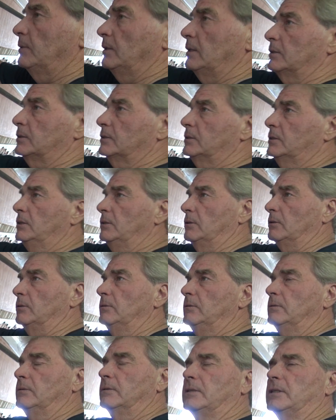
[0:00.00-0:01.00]
this
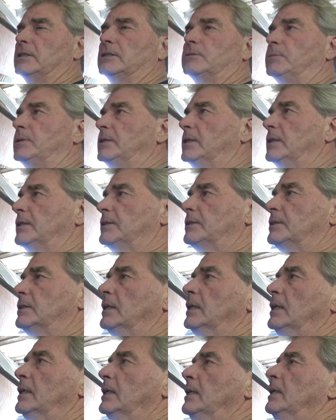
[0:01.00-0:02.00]
too is because
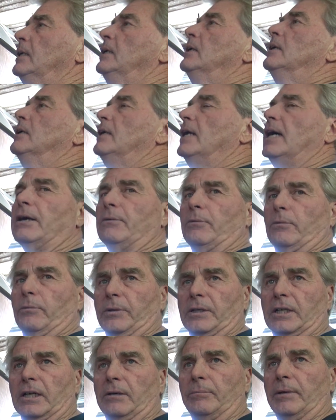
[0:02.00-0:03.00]
now when
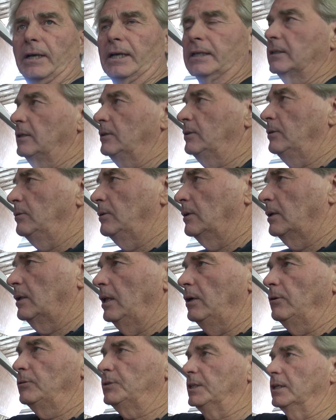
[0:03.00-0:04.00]
we come back to do the
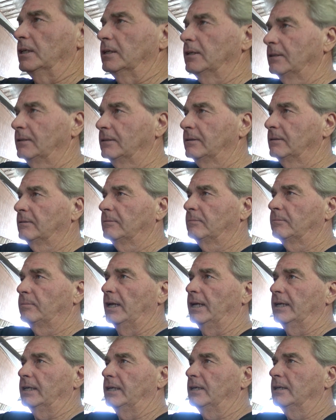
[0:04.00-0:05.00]
closing
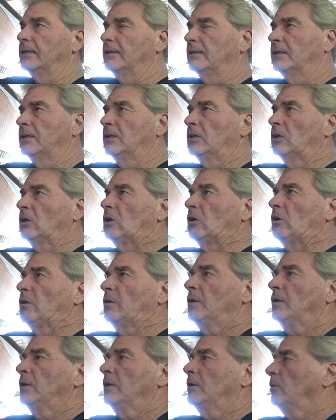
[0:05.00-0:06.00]
planking,
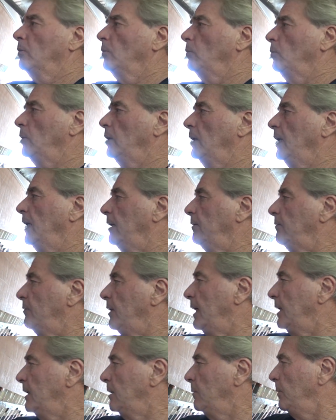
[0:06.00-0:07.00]
we'll have
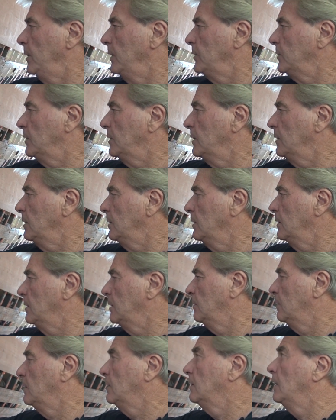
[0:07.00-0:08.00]
that dimension
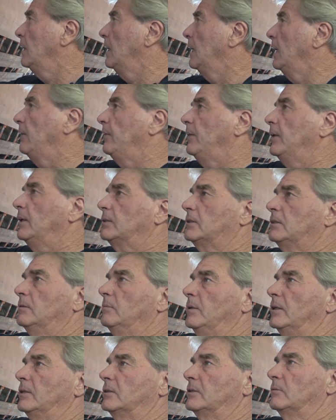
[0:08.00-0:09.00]
and this
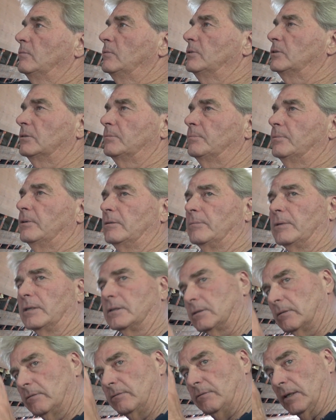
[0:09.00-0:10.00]
dimension, which are pretty
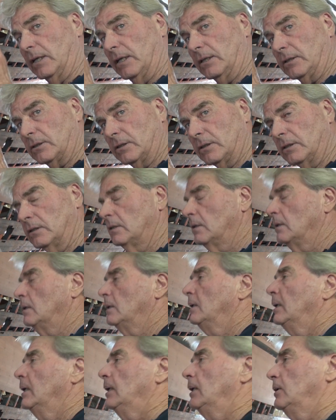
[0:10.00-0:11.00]
much finished,
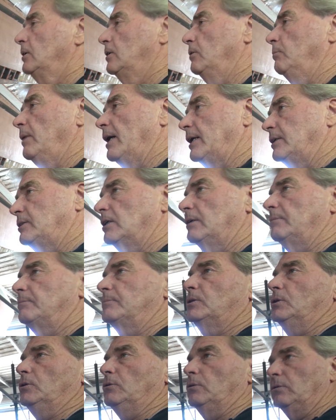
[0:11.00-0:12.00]
to match up
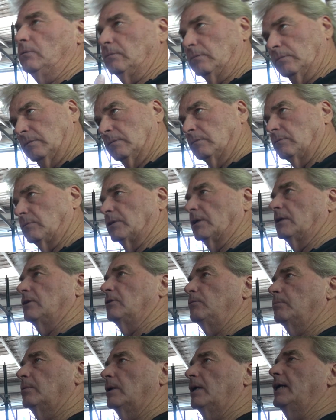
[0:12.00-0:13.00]
to with our
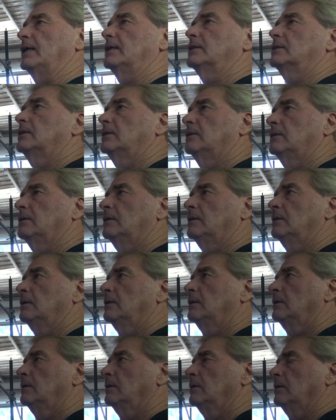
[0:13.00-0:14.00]
new planks.
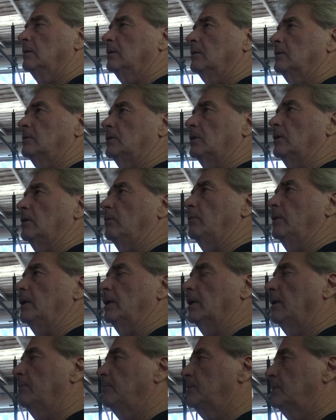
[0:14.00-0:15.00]
So that when
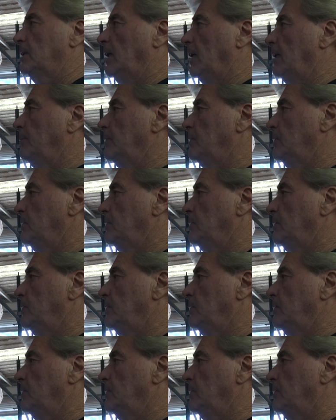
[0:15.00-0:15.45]
it comes time to